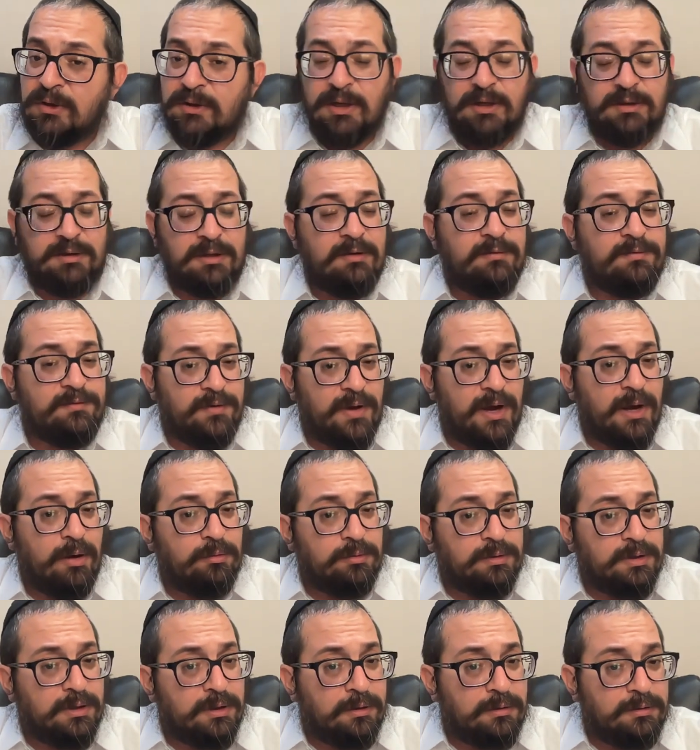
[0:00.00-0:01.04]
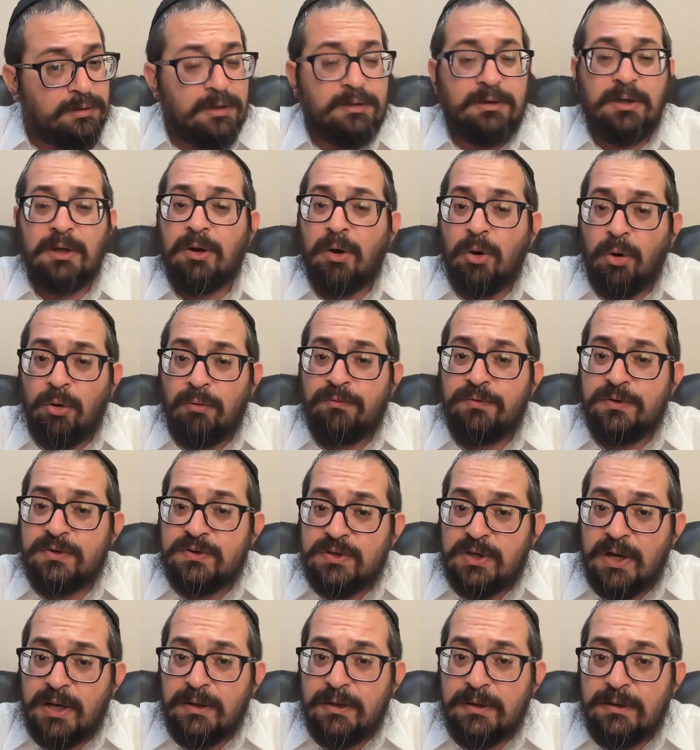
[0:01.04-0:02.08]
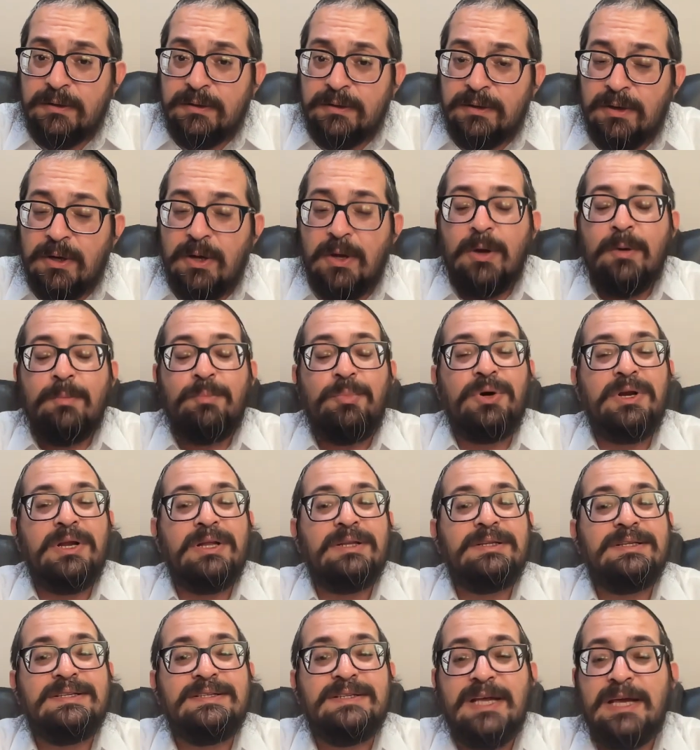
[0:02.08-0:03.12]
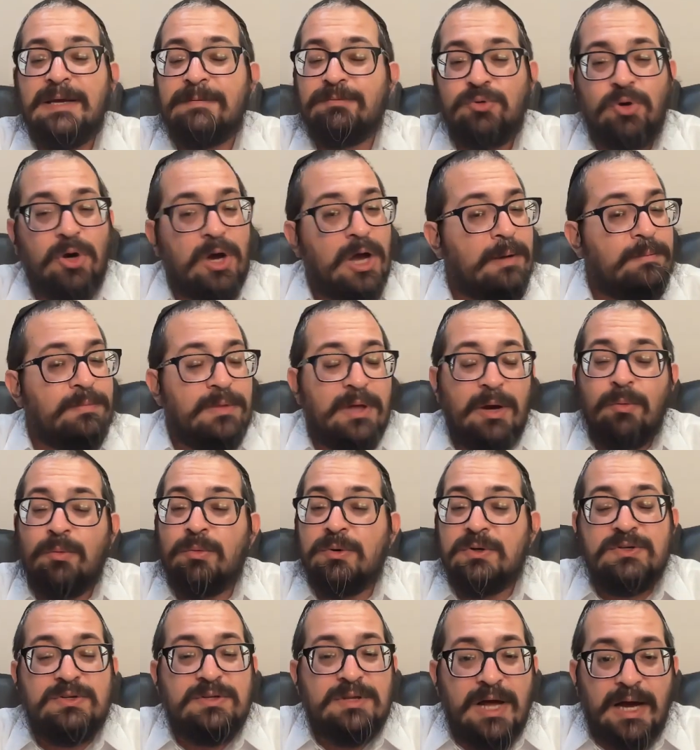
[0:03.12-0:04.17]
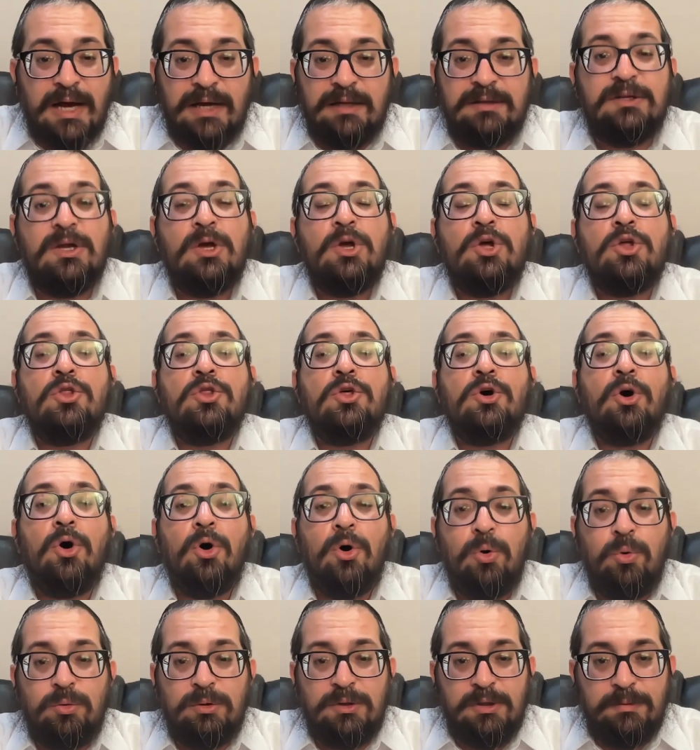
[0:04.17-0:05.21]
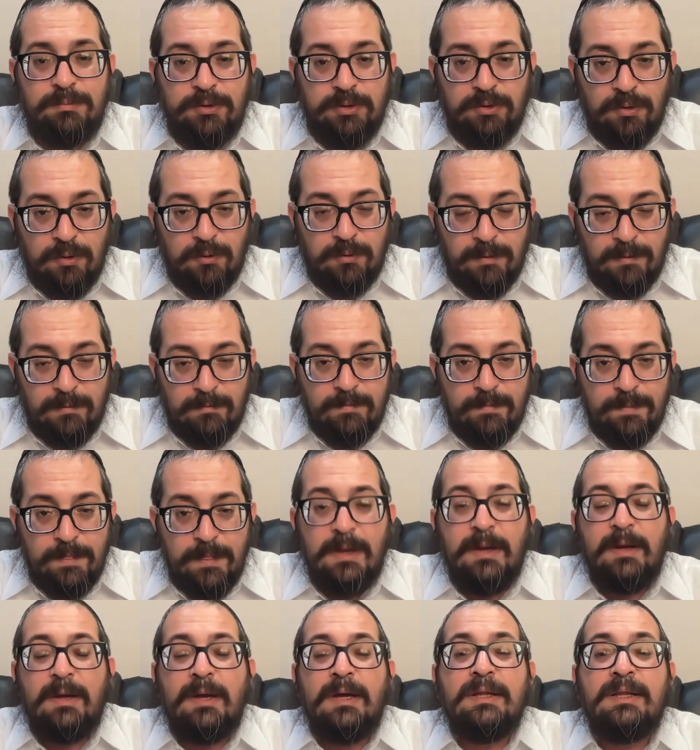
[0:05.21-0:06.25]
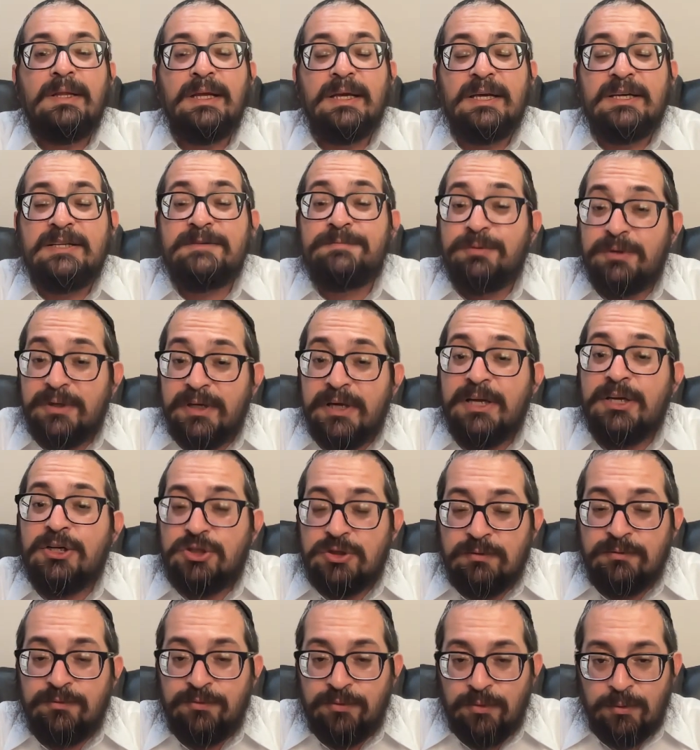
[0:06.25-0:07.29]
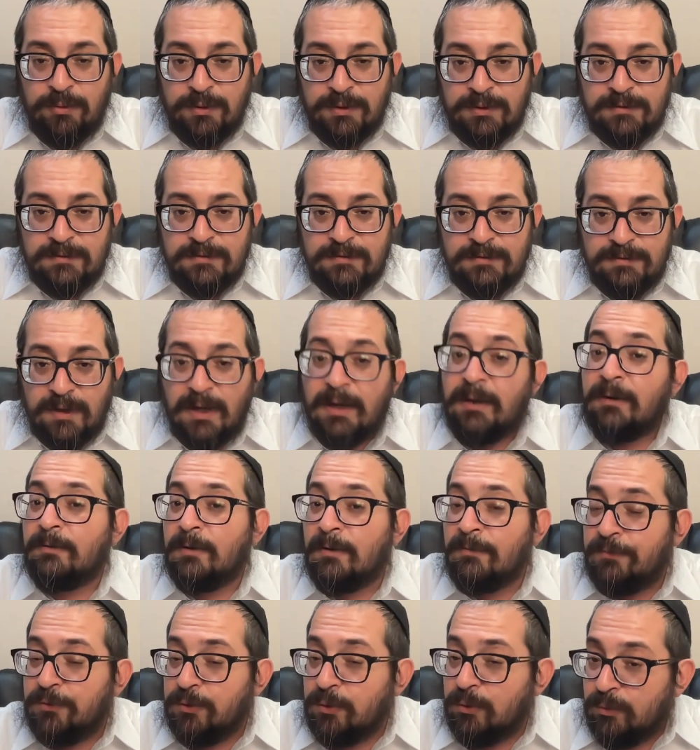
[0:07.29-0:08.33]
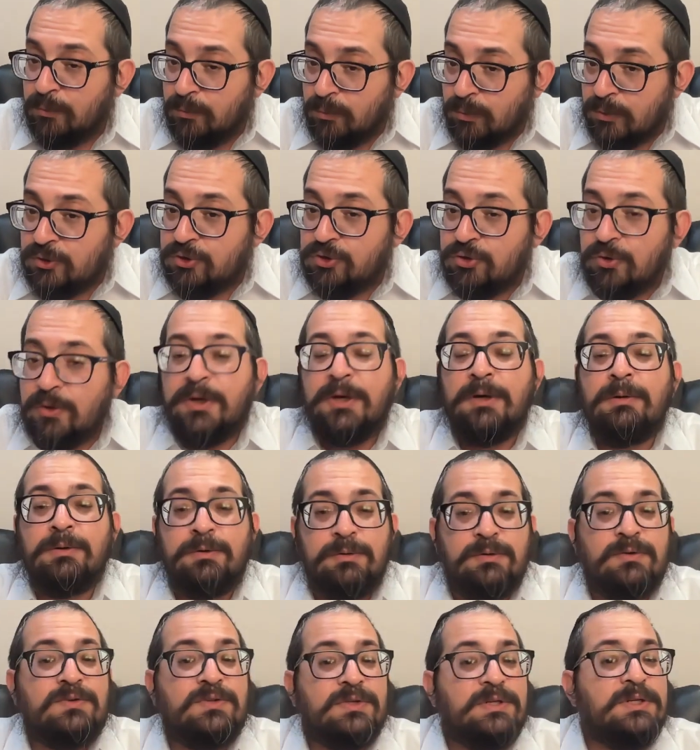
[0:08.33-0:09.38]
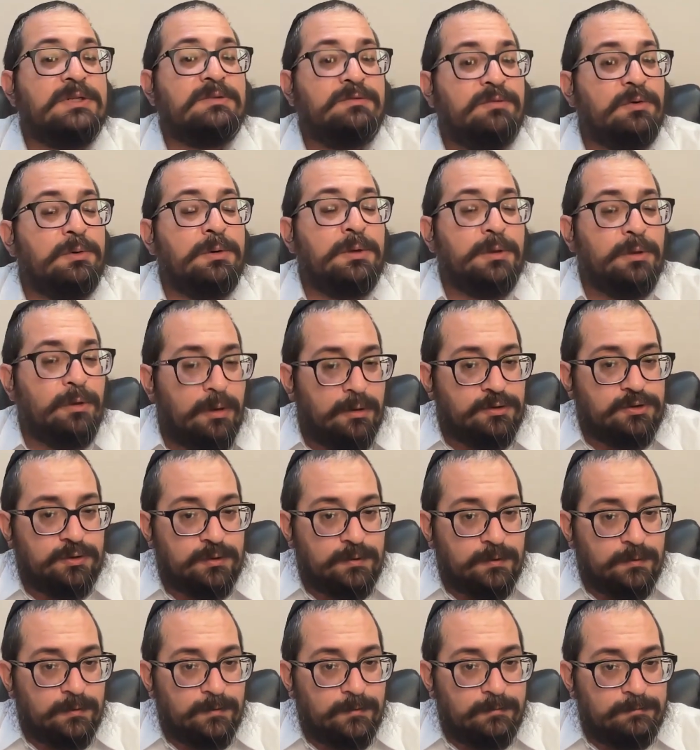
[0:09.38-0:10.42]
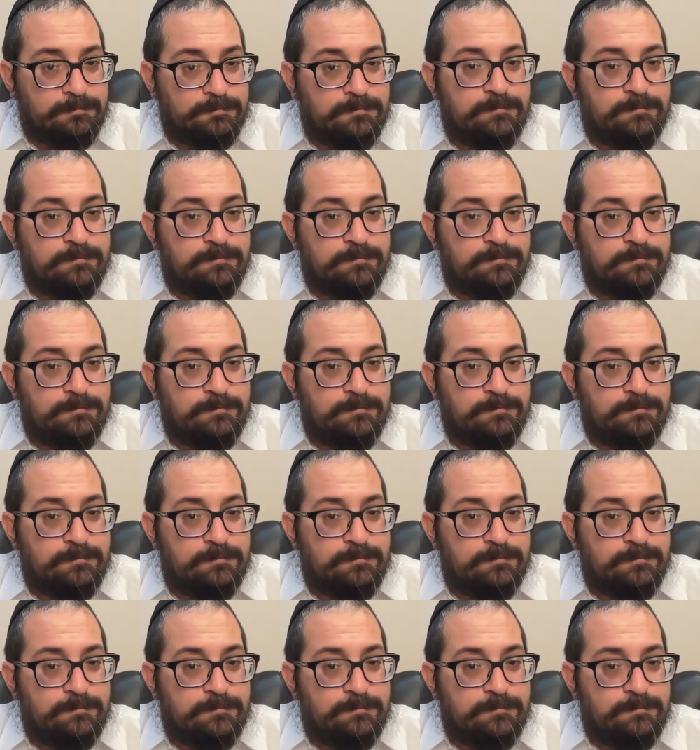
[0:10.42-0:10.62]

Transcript: that they found there, that they confiscated, but at the same time, that was not the Holy Menorah. The explanation for it, and once you hear it, you'll see it's very logical,